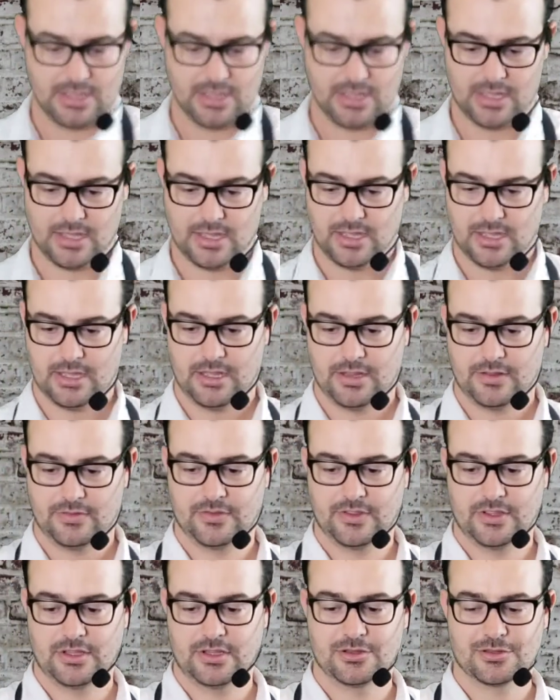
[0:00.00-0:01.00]

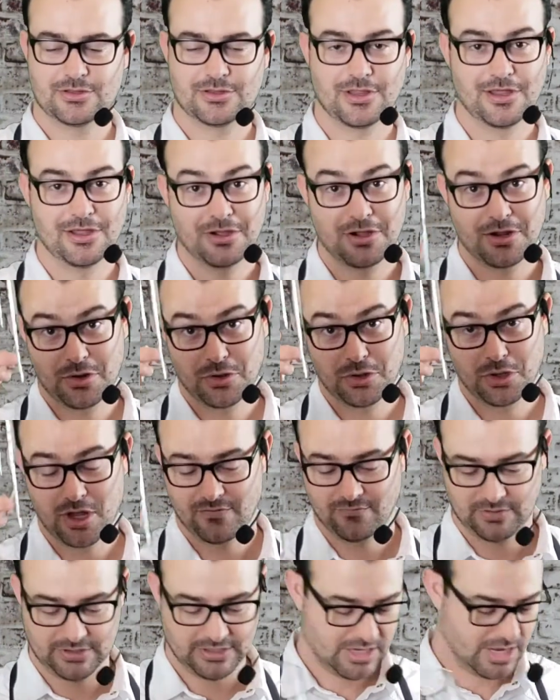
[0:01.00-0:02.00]
And these
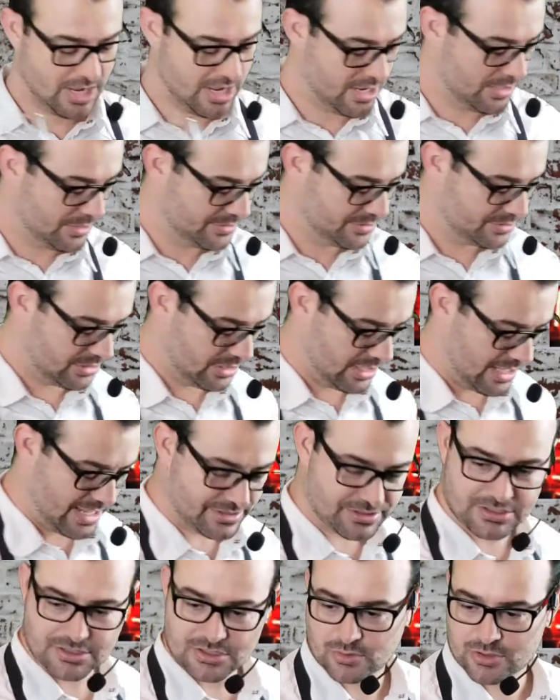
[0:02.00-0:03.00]
lovely Collins
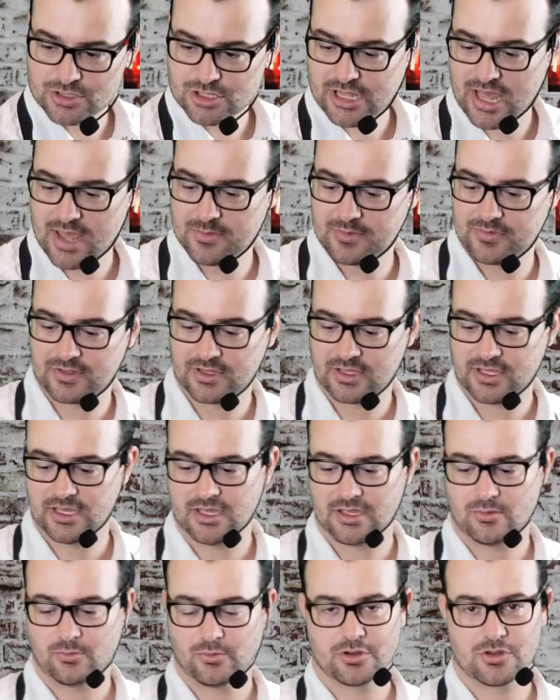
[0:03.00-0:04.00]
glasses which came in the
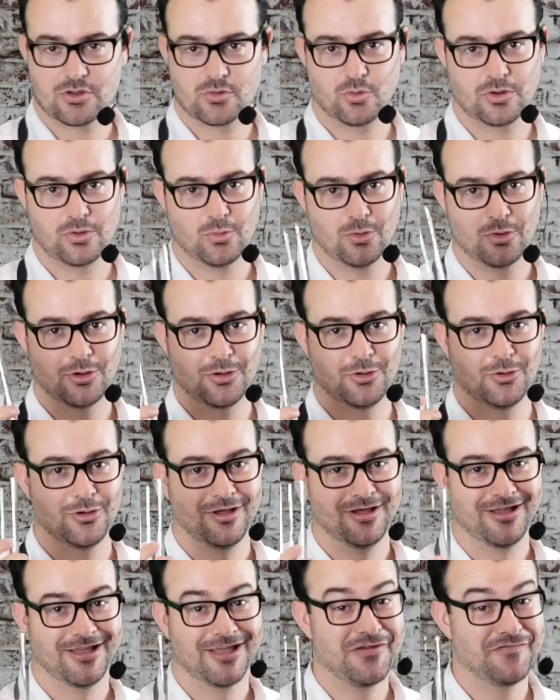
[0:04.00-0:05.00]
kit, which we will
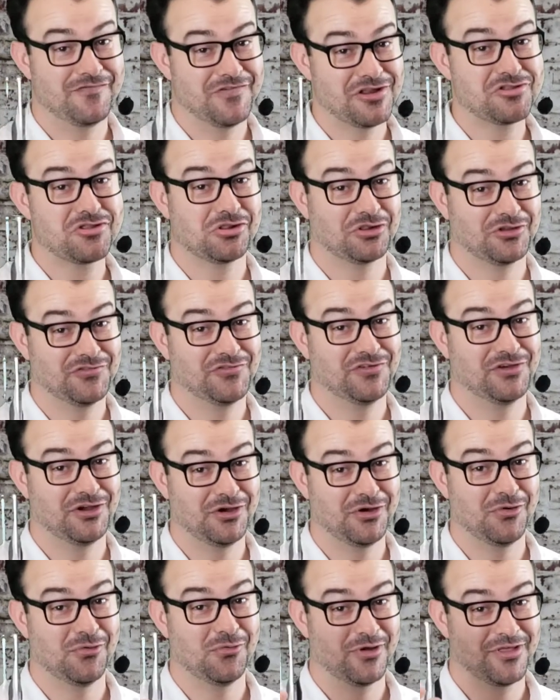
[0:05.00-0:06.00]
eventually
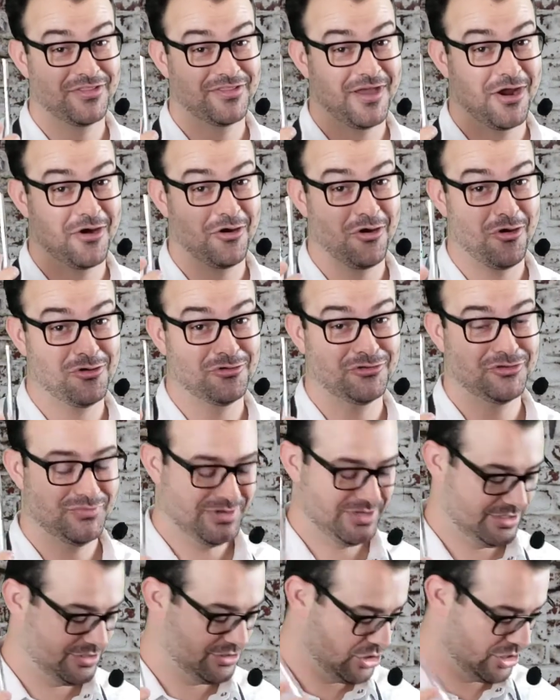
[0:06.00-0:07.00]
fill with our
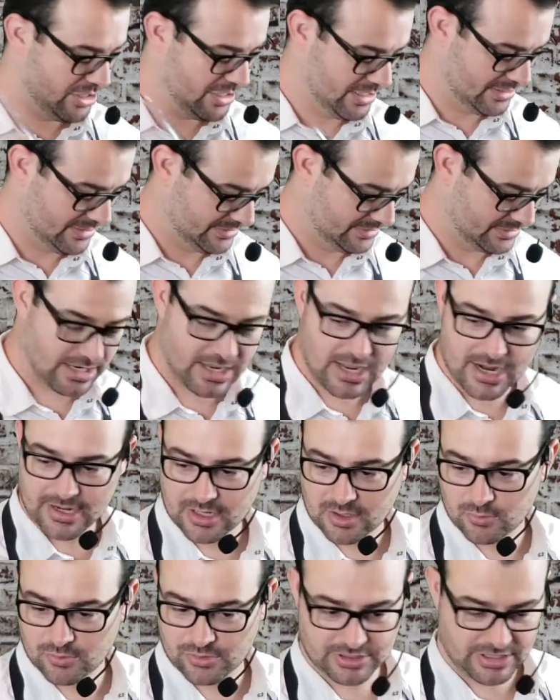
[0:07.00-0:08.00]
ultimate gin and
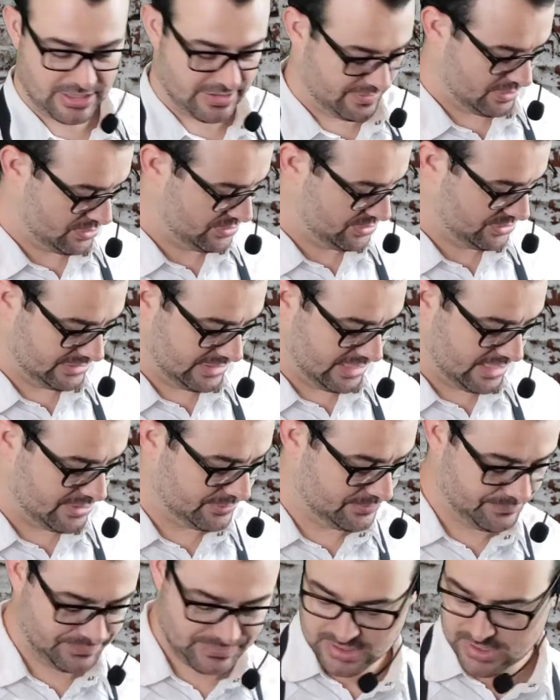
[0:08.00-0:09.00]
tonic. We'll set those down.